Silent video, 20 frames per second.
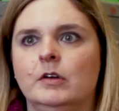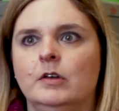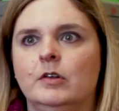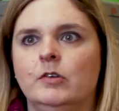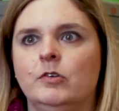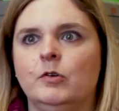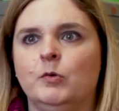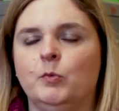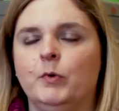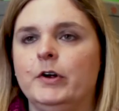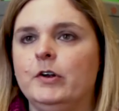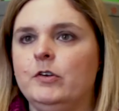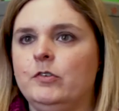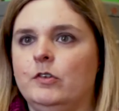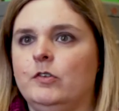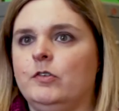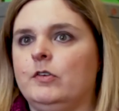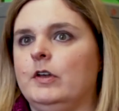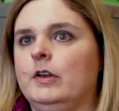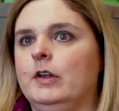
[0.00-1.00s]
So where is
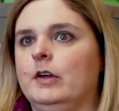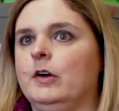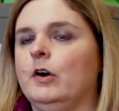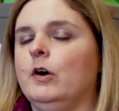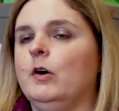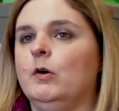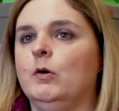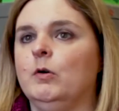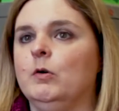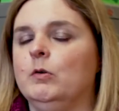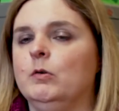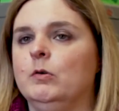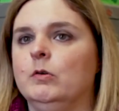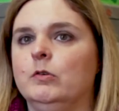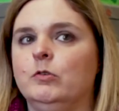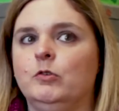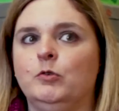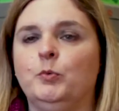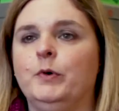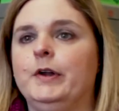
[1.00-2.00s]
this going to go
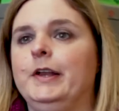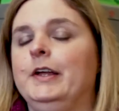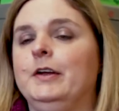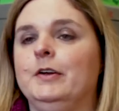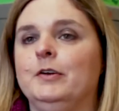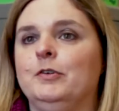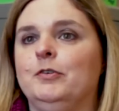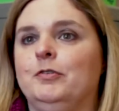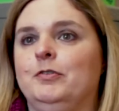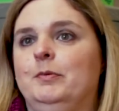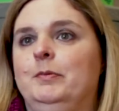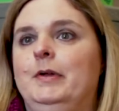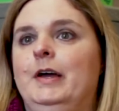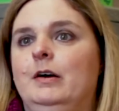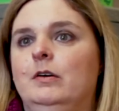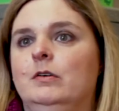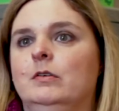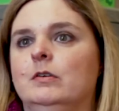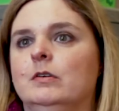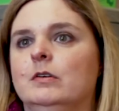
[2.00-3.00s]
20 years from
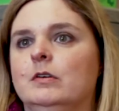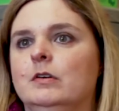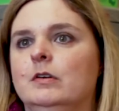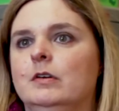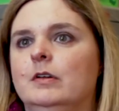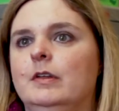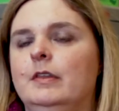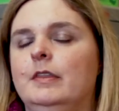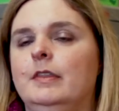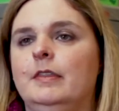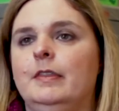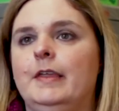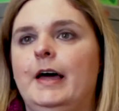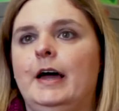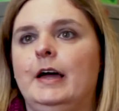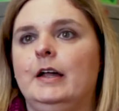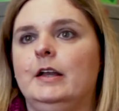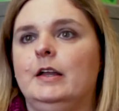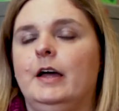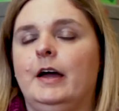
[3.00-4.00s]
now?
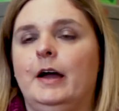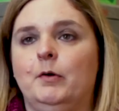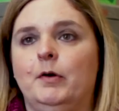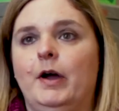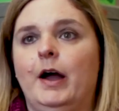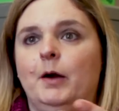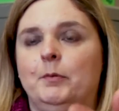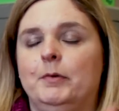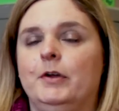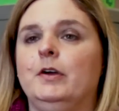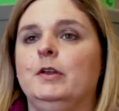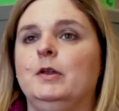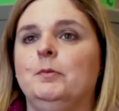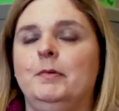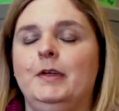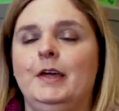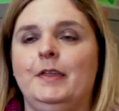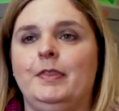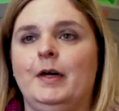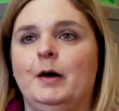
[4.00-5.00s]
That are we going to
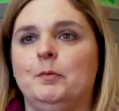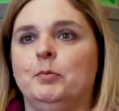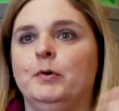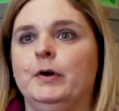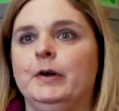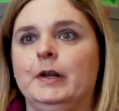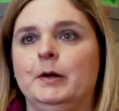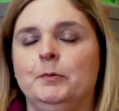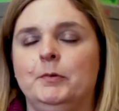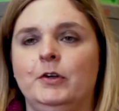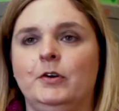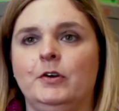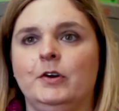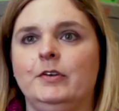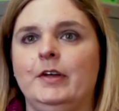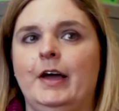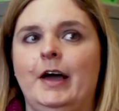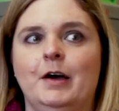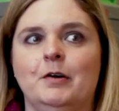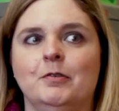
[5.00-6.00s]
be at that point? Are we going
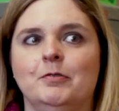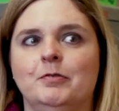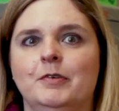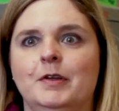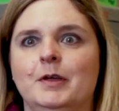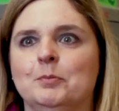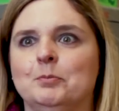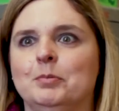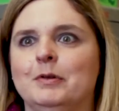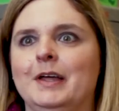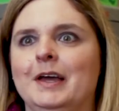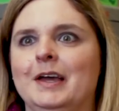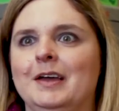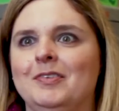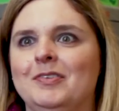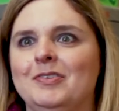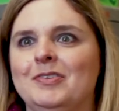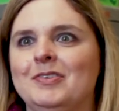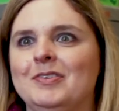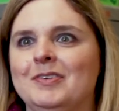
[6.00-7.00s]
to have
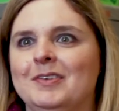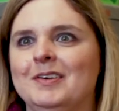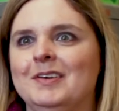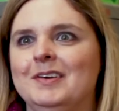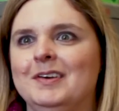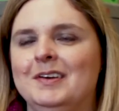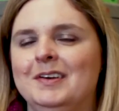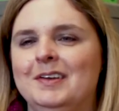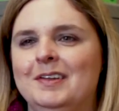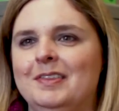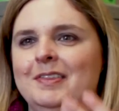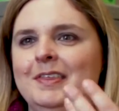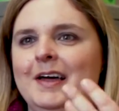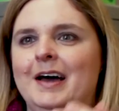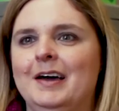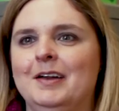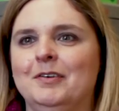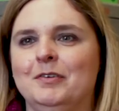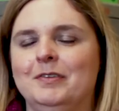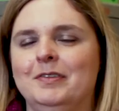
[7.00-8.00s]
implants
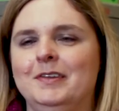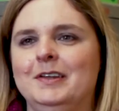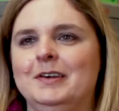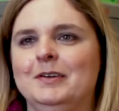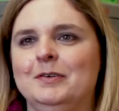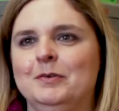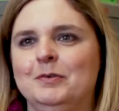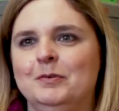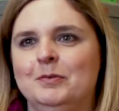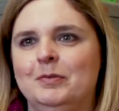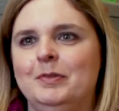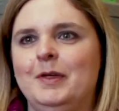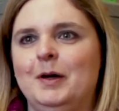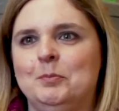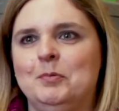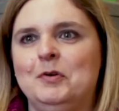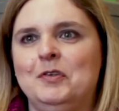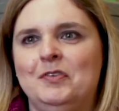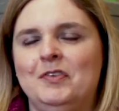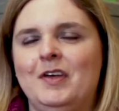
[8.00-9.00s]
that
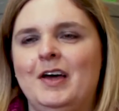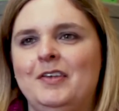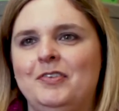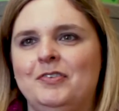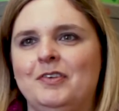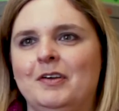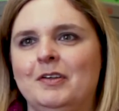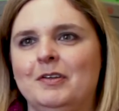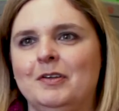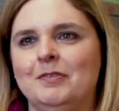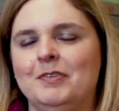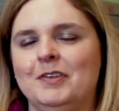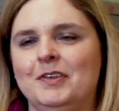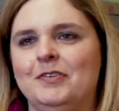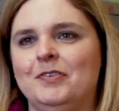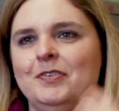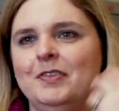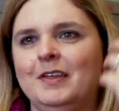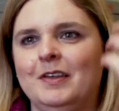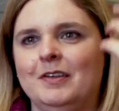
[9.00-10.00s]
that possess all of
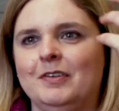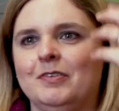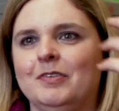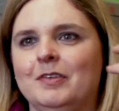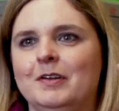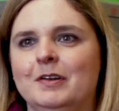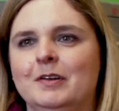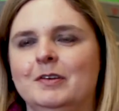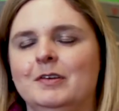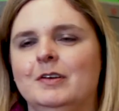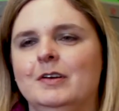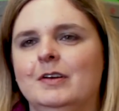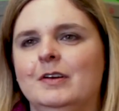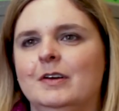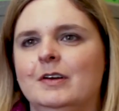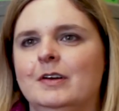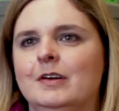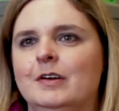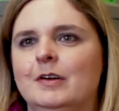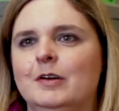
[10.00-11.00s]
these things that
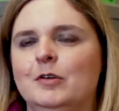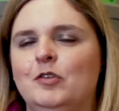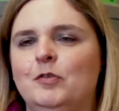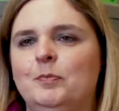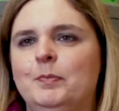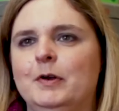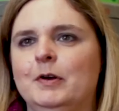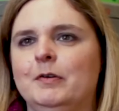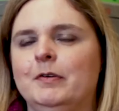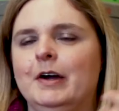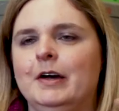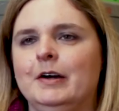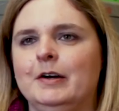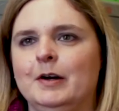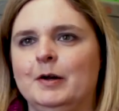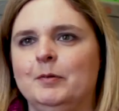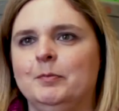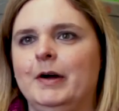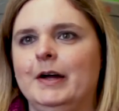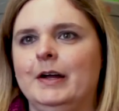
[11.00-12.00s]
spin around in
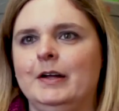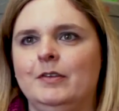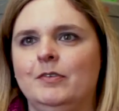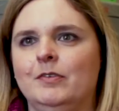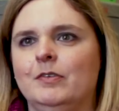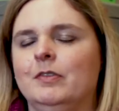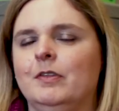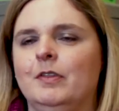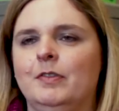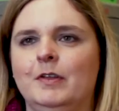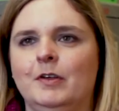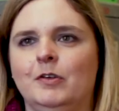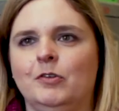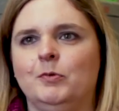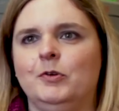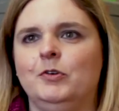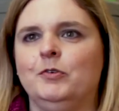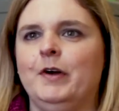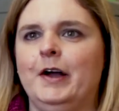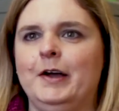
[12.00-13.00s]
our minds, and the things
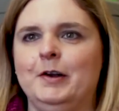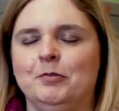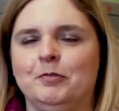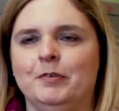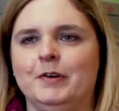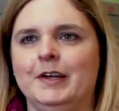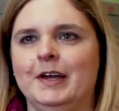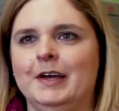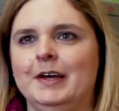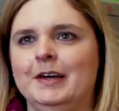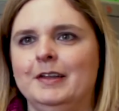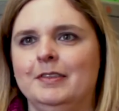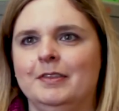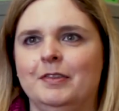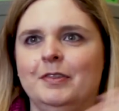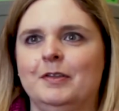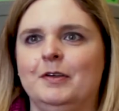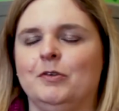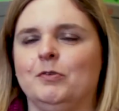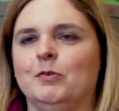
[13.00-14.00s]
we try to forget and the
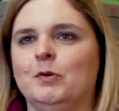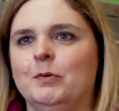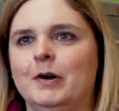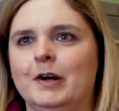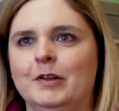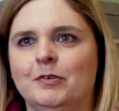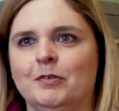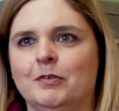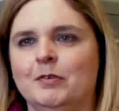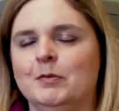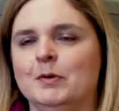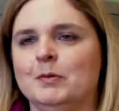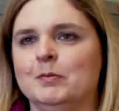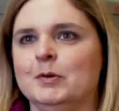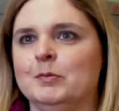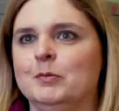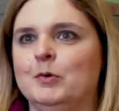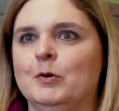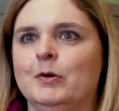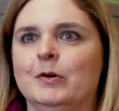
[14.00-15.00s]
things we want to
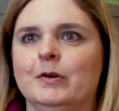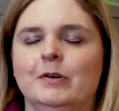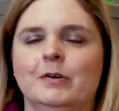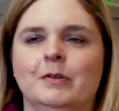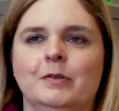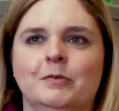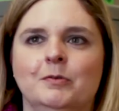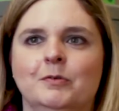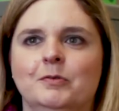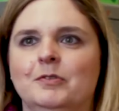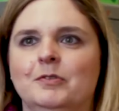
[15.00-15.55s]
remember more?